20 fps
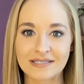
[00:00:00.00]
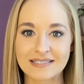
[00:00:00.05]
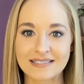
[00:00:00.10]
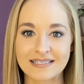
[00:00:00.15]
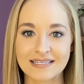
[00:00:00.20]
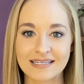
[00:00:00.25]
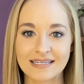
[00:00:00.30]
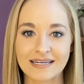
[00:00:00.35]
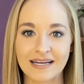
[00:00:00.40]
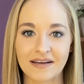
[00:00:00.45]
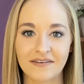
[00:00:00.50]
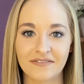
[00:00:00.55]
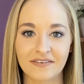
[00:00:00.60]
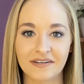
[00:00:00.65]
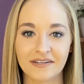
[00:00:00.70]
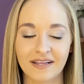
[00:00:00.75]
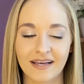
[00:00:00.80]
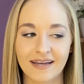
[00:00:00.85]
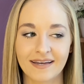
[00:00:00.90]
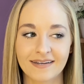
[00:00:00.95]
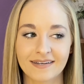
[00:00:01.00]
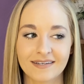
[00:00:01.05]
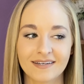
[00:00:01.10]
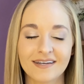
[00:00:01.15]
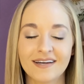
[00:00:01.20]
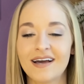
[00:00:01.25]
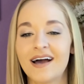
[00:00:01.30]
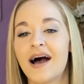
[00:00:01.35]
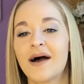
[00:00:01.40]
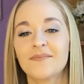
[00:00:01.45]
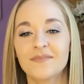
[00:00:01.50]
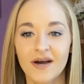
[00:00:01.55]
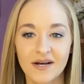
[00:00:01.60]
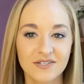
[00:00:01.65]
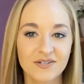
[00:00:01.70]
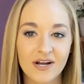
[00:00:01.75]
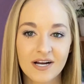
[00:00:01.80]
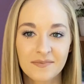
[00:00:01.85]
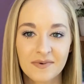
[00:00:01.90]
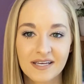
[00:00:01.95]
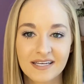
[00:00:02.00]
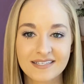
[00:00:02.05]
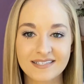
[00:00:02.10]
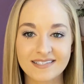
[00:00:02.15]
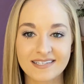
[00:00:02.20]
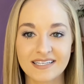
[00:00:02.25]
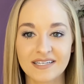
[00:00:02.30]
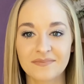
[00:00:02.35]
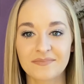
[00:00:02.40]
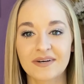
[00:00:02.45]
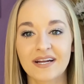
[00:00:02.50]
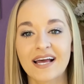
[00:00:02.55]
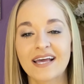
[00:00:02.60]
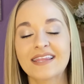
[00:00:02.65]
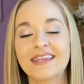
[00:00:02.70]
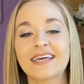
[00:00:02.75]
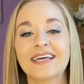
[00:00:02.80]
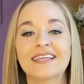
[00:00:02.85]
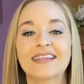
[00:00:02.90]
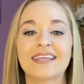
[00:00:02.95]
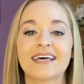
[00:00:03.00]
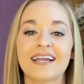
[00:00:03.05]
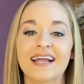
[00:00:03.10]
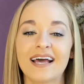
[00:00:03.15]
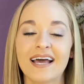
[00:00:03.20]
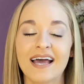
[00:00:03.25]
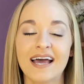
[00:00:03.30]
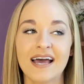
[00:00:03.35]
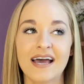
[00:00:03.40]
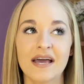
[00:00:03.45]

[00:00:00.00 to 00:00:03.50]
conceited, I feel like. I'm not trying to be conceited, but I think that